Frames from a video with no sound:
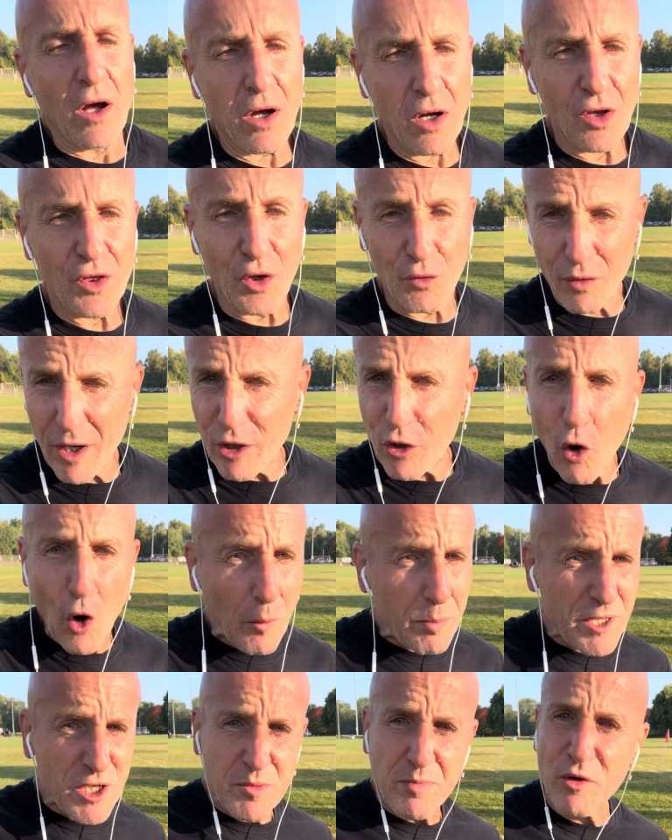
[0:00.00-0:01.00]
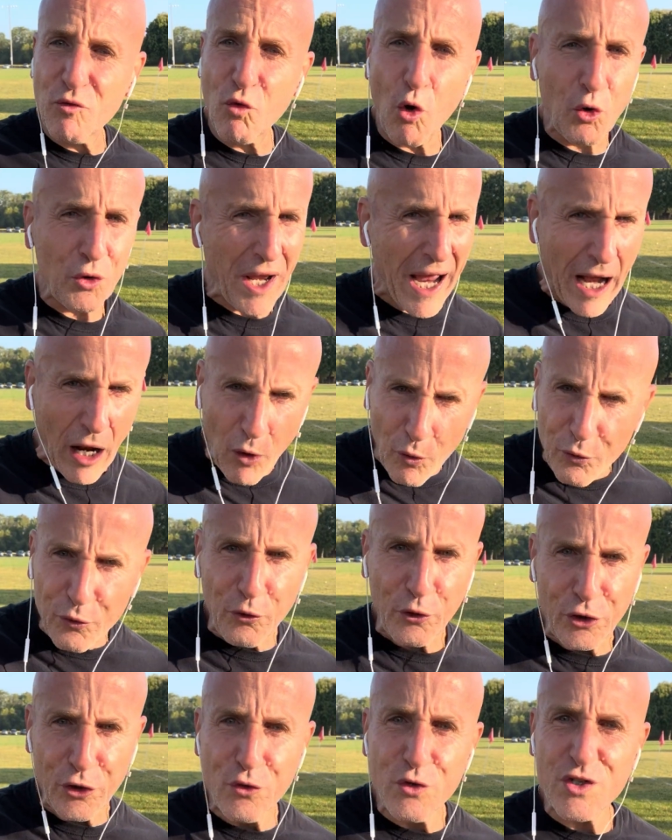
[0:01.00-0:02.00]
the red carpet has been rolled out for
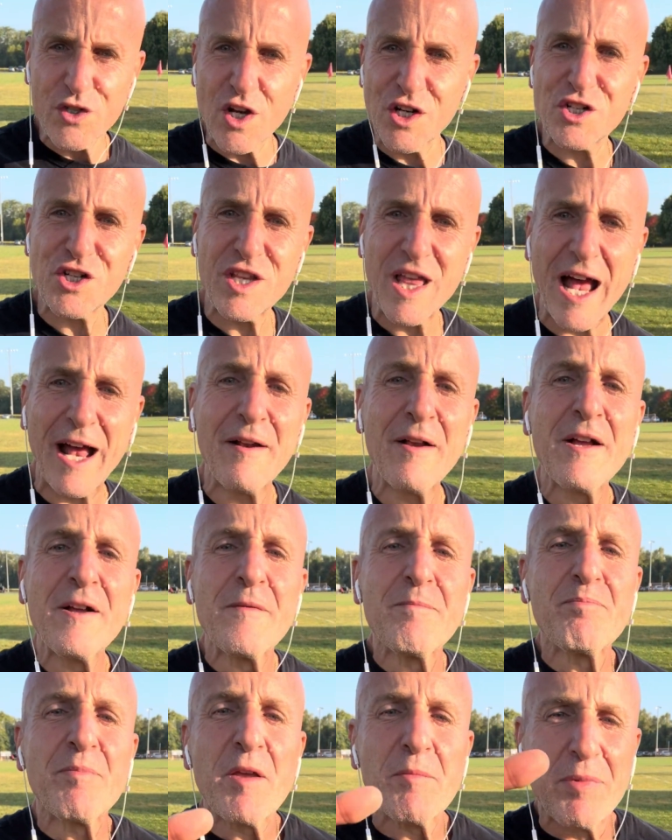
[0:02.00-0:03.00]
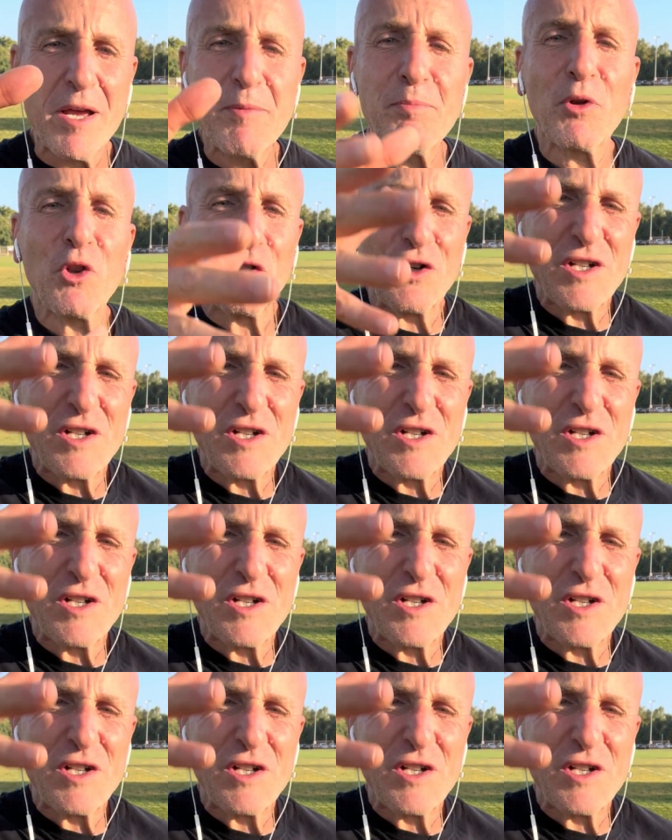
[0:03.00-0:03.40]
you such that people are